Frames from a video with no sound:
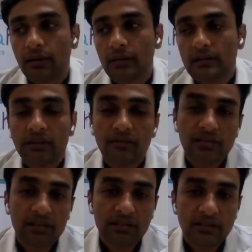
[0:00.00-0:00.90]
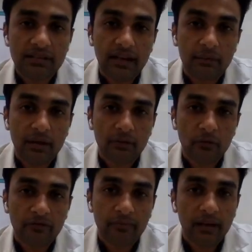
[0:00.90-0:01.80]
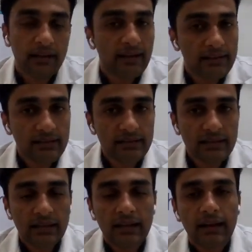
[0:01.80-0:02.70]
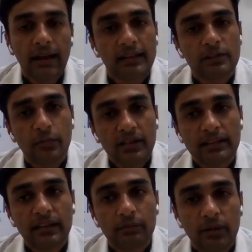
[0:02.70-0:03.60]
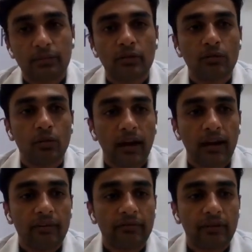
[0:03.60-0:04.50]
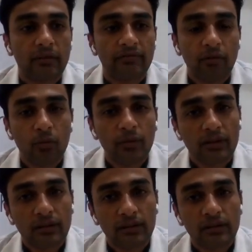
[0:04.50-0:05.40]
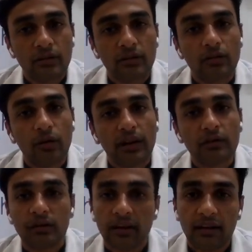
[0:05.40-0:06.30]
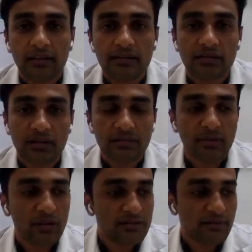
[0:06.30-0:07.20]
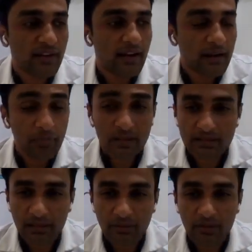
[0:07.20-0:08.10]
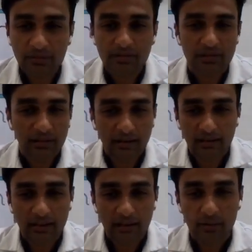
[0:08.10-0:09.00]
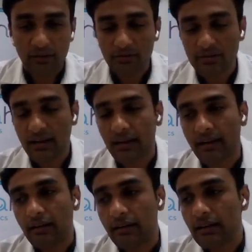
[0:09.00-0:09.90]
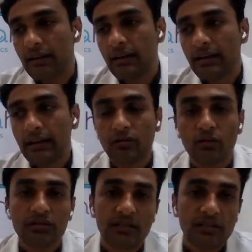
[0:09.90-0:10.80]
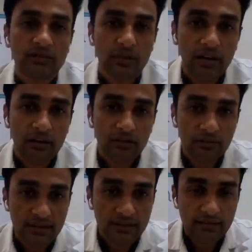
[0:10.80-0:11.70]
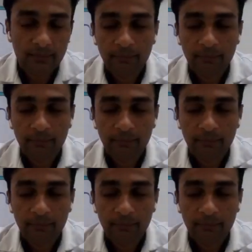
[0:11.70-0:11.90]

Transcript: surface lesions can be removed by lasers, and especially in people who have a phobia going to the dentist just because of the handpiece that we use, the drill that we use, and in those cases we can use laser.